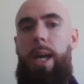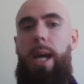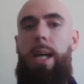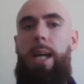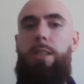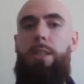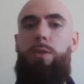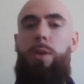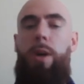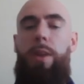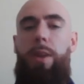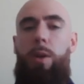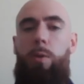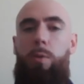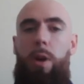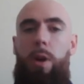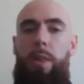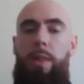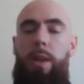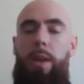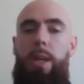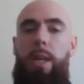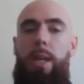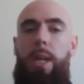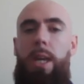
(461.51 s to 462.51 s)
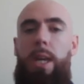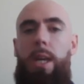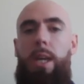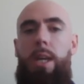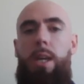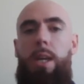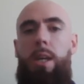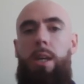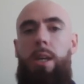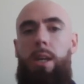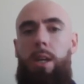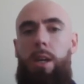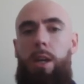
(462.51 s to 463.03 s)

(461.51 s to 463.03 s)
And so I think one of the key